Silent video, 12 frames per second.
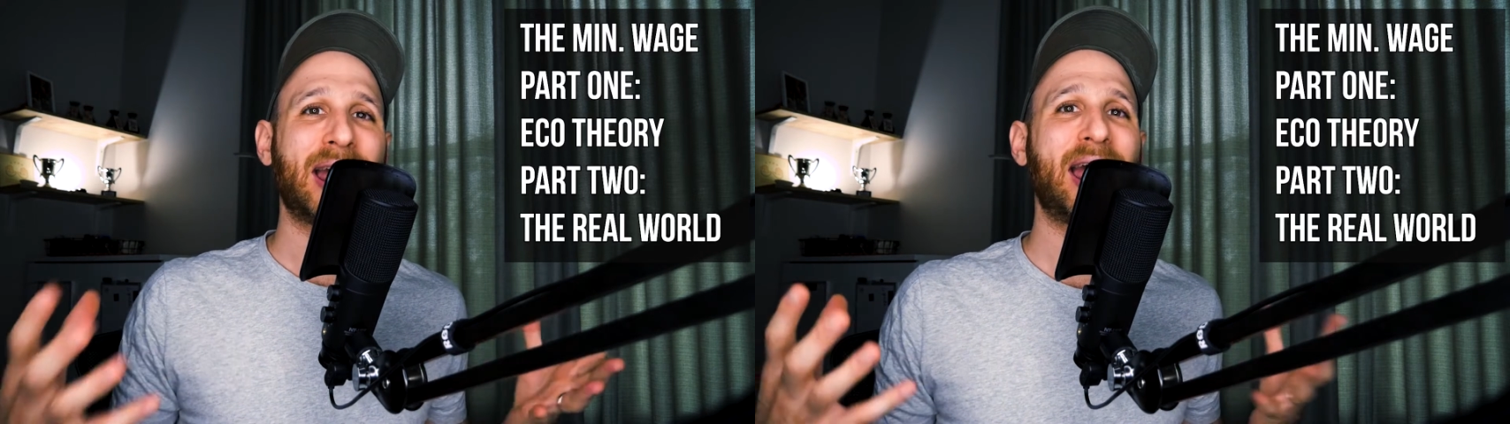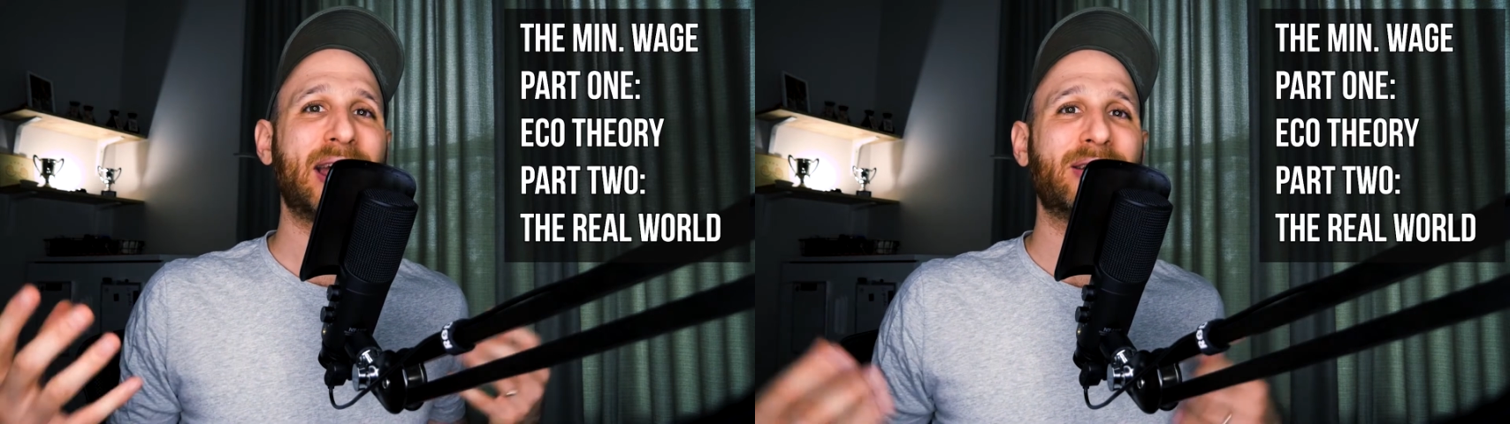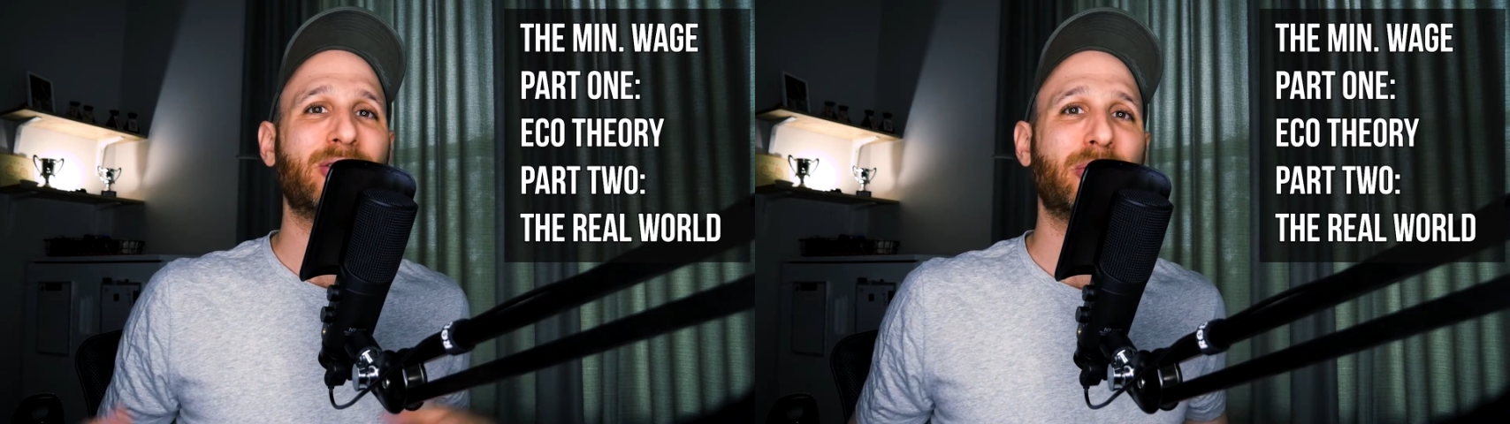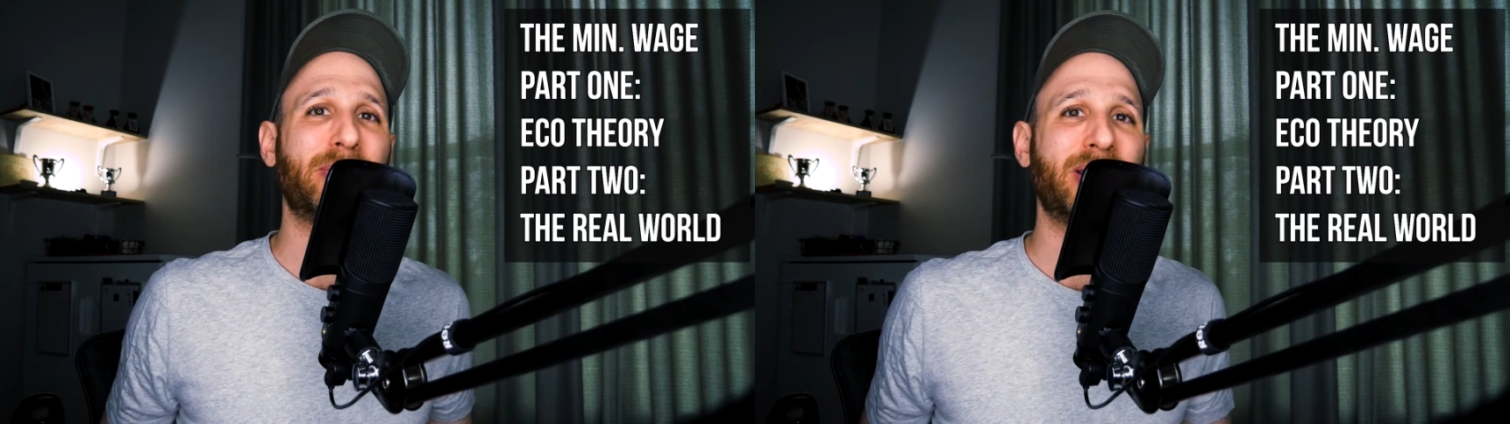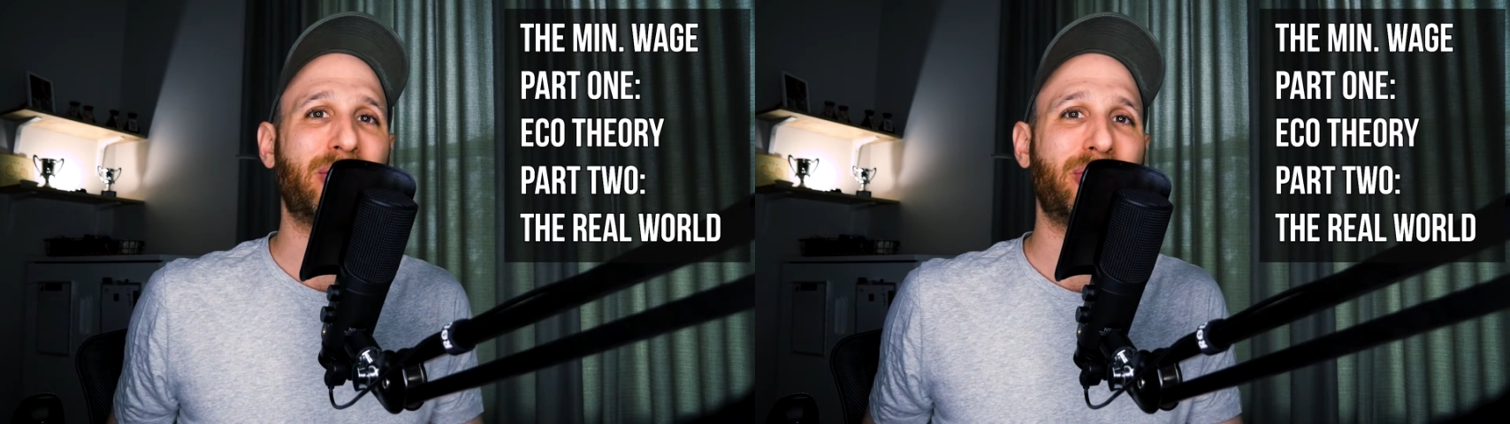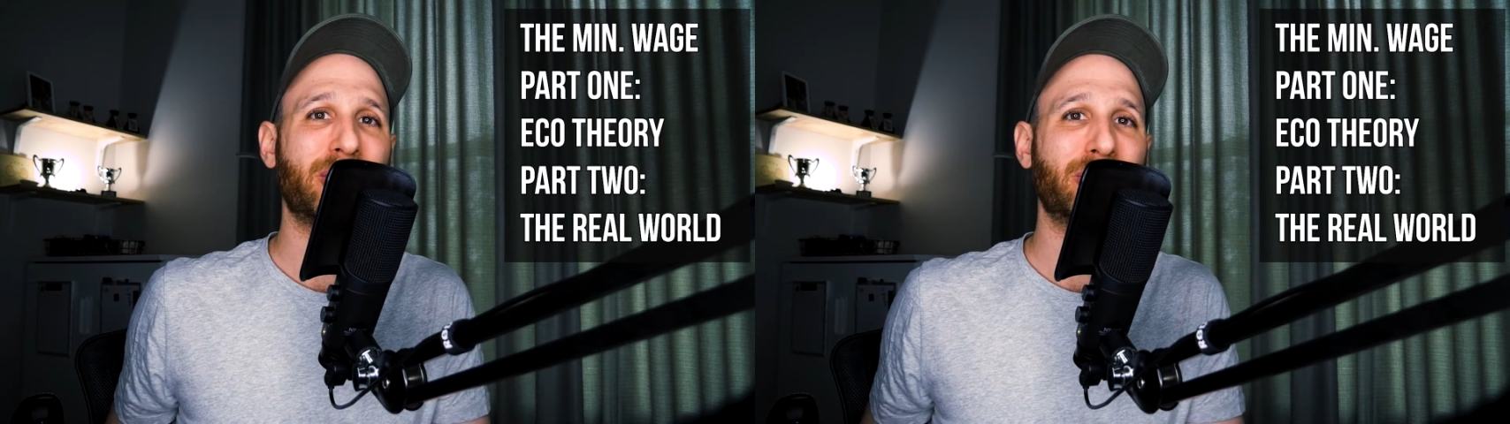economic
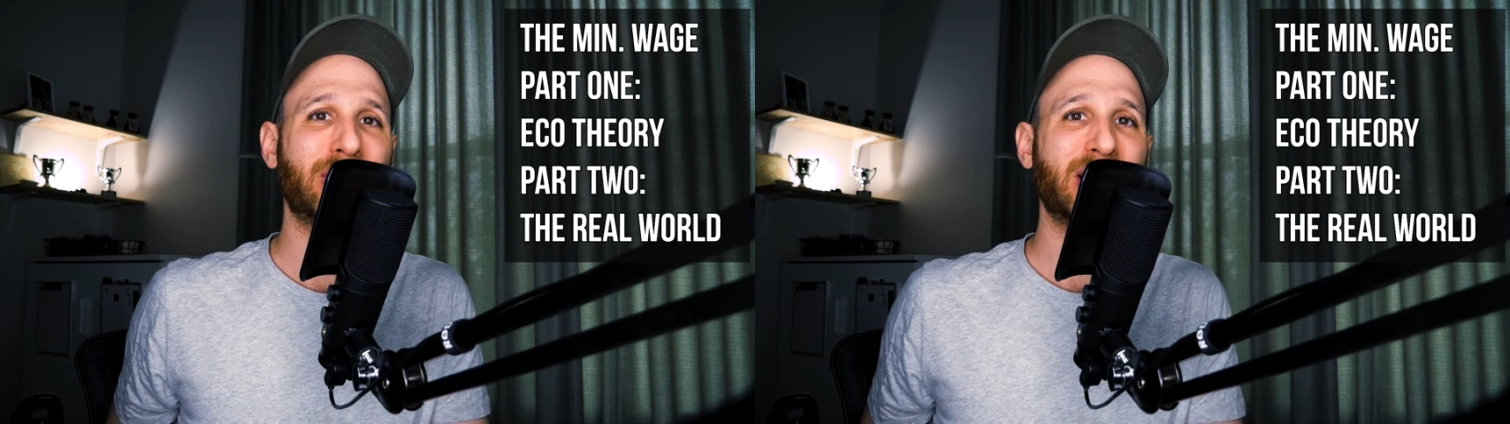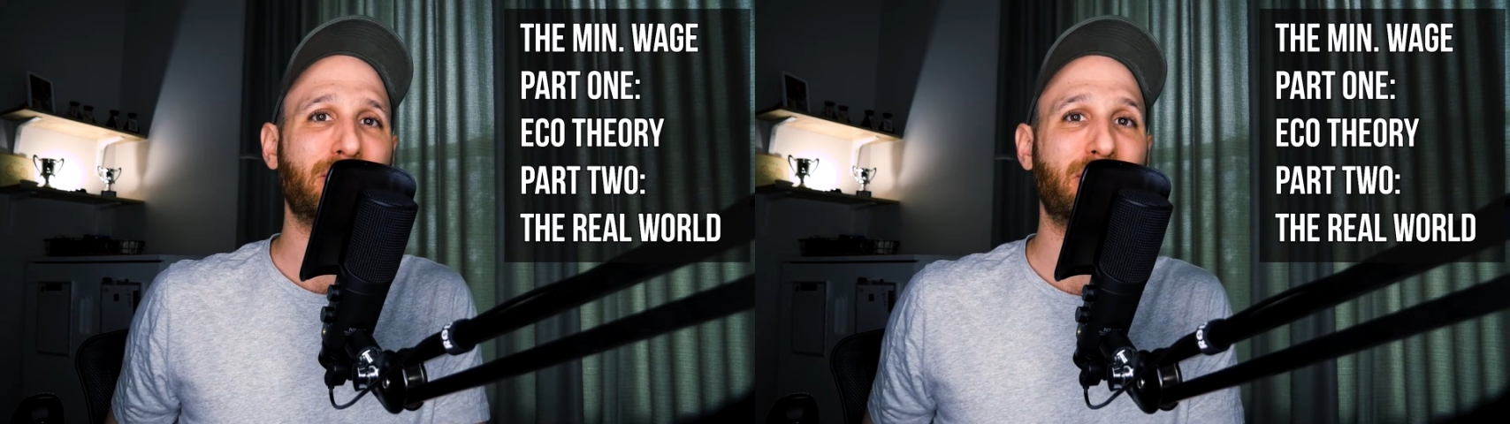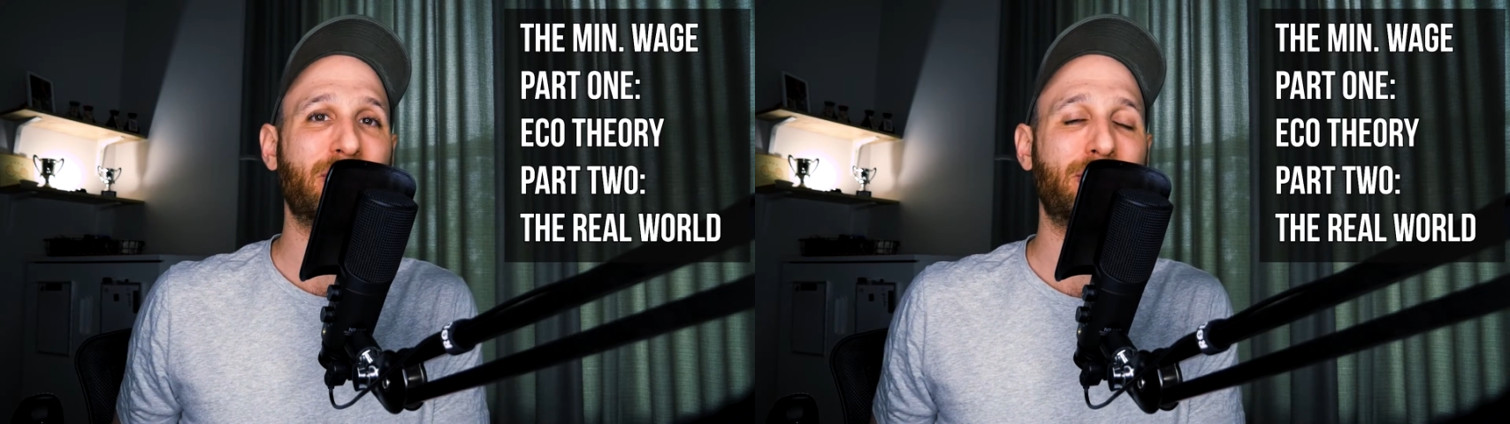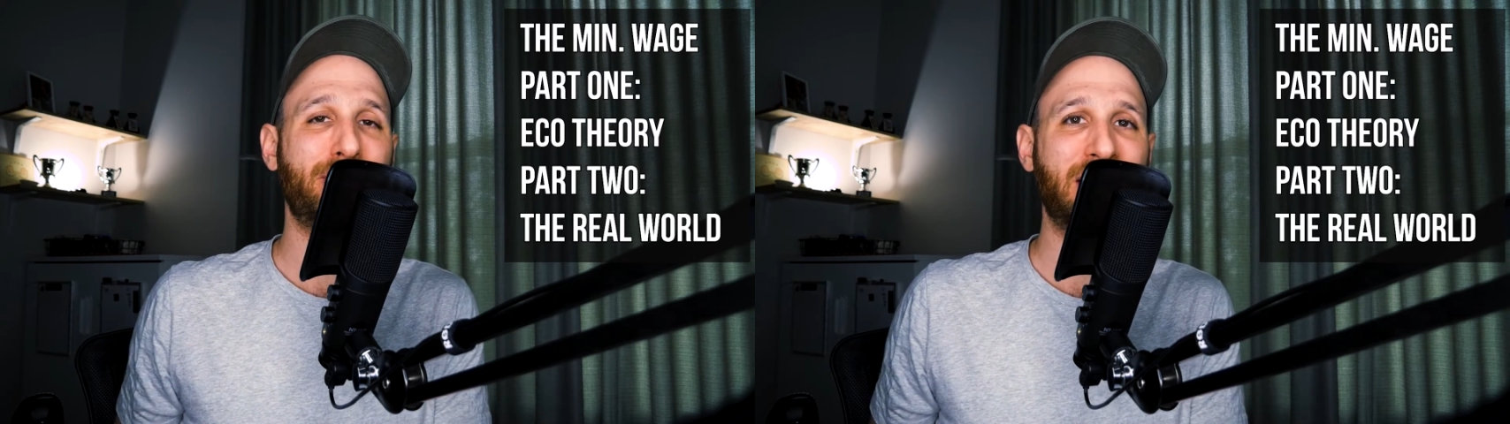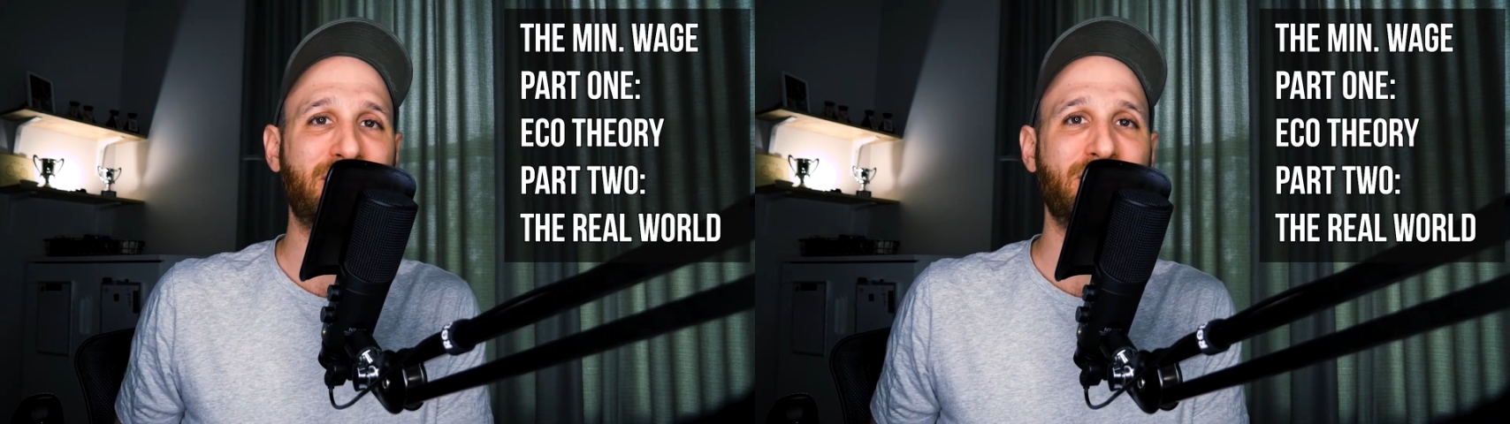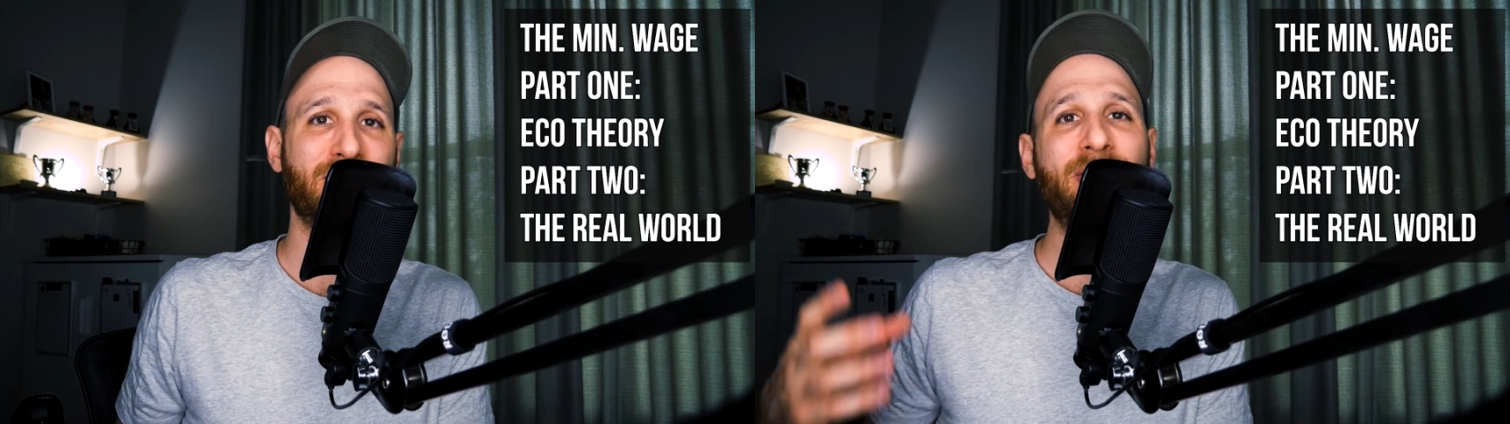theory perspective.